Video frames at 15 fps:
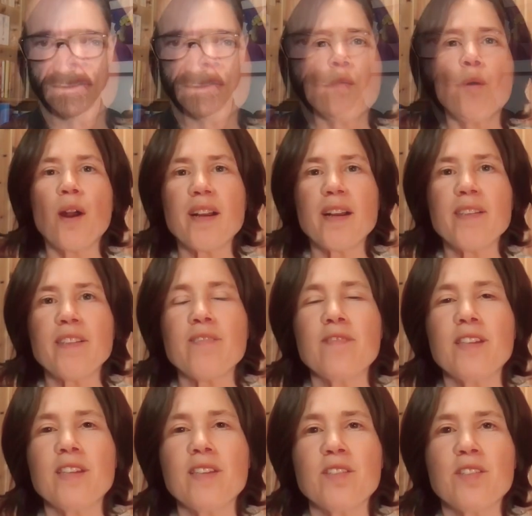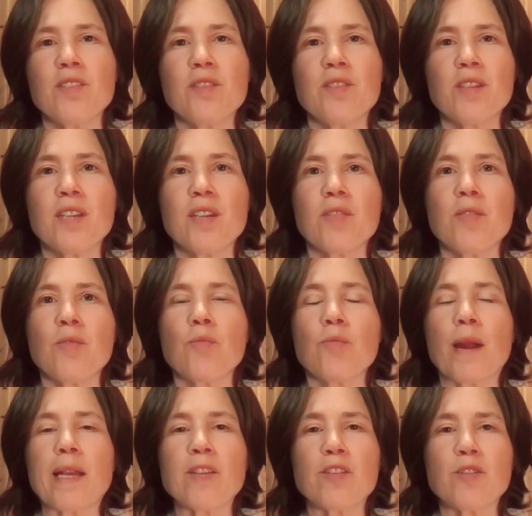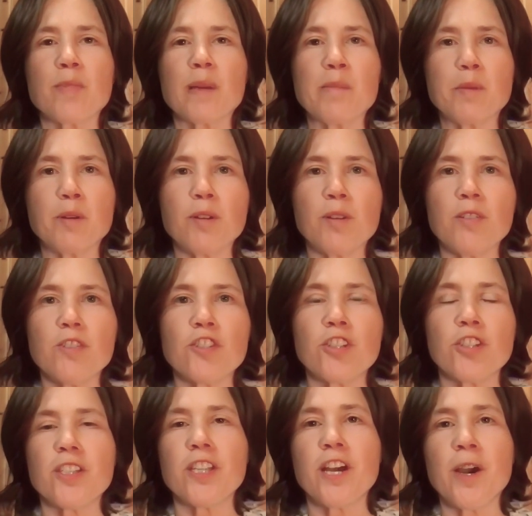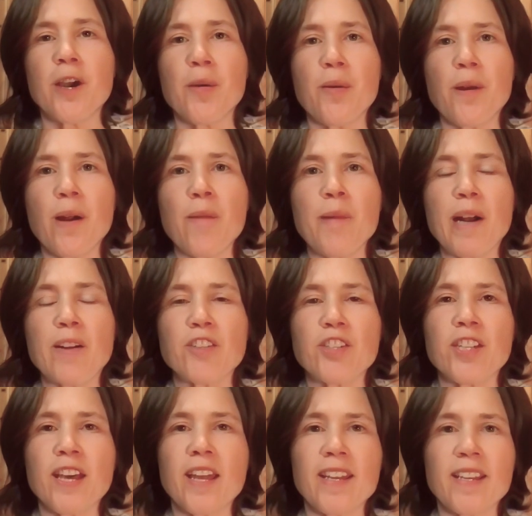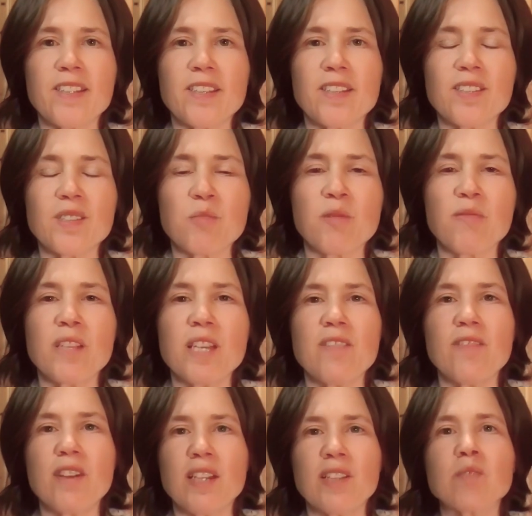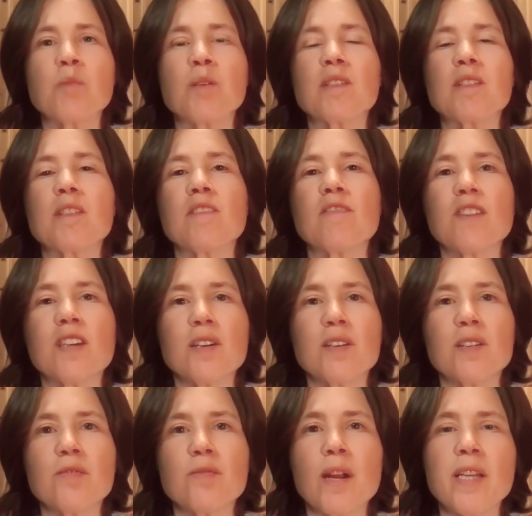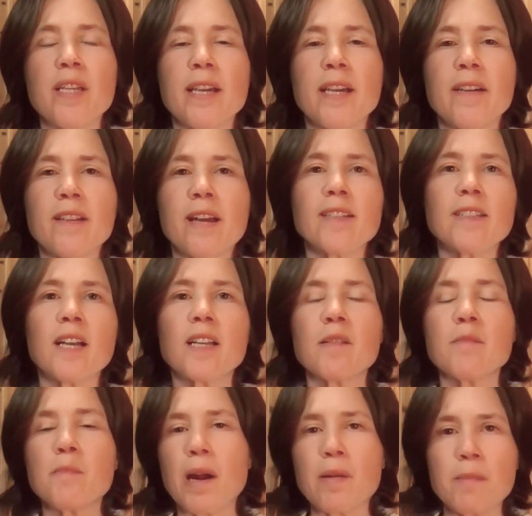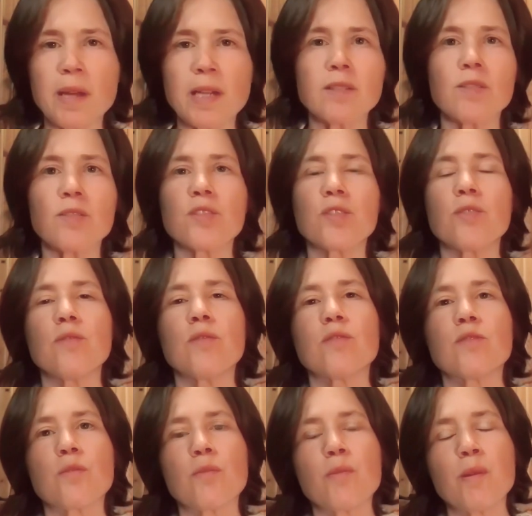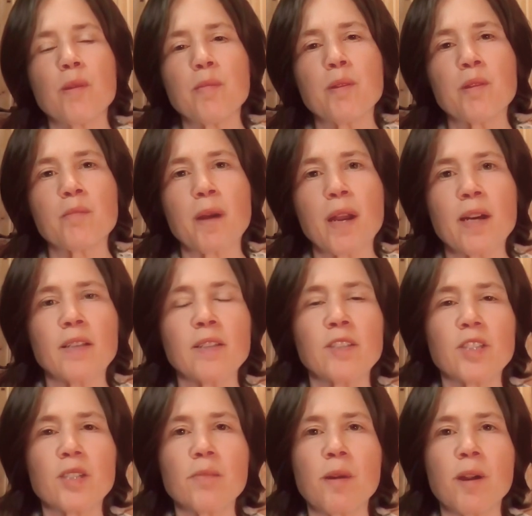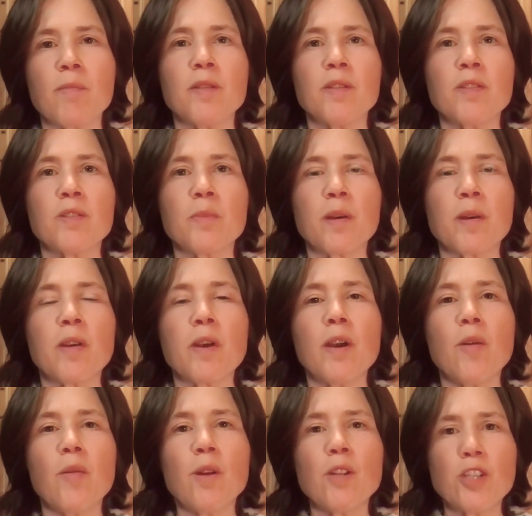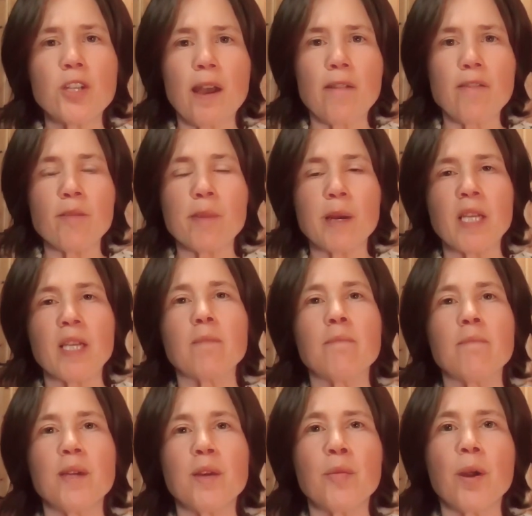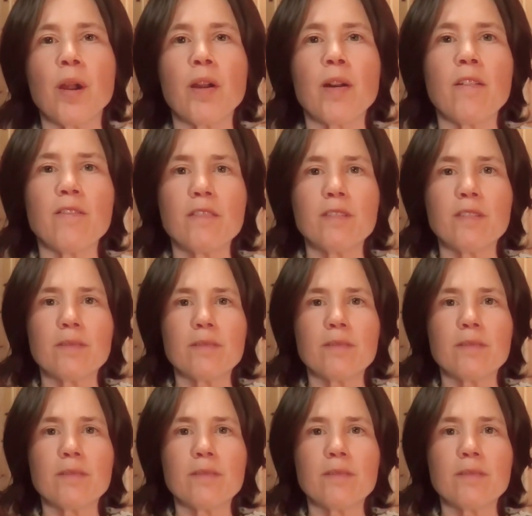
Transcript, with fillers: What kinds of things do you think regular people should know about genetics and some of the advancements in the field right now? Not talking about medical students or people in biology departments, but what should everybody be aware of?